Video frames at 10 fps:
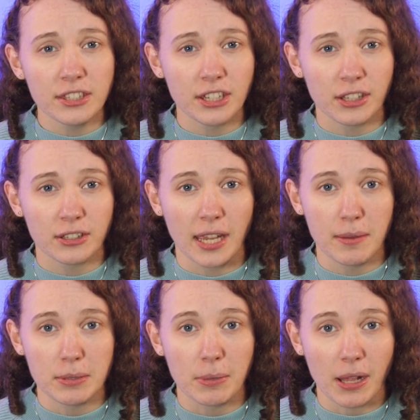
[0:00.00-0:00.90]
the jailer
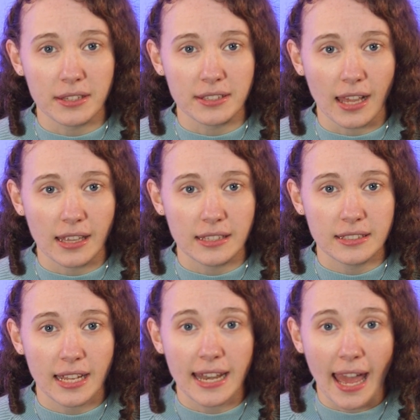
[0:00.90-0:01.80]
came to Paul and Silas
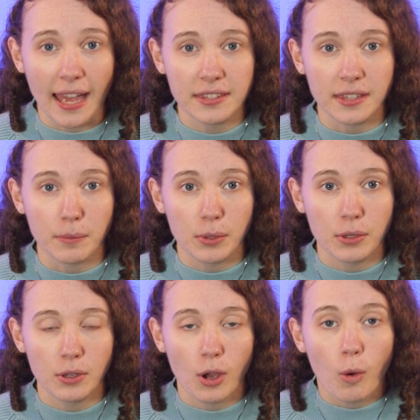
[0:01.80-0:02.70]
and asked them
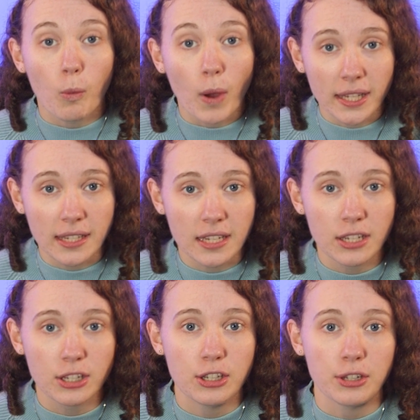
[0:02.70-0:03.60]
what he
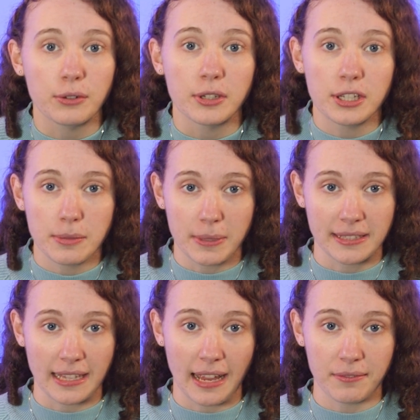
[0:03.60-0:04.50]
needed to do to be
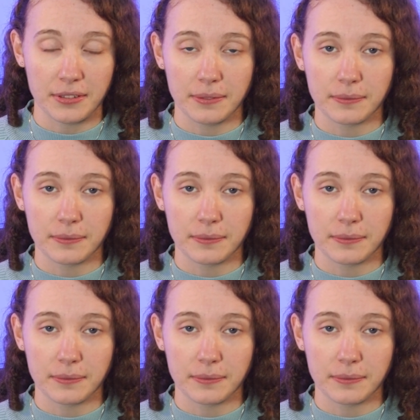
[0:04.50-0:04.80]
saved.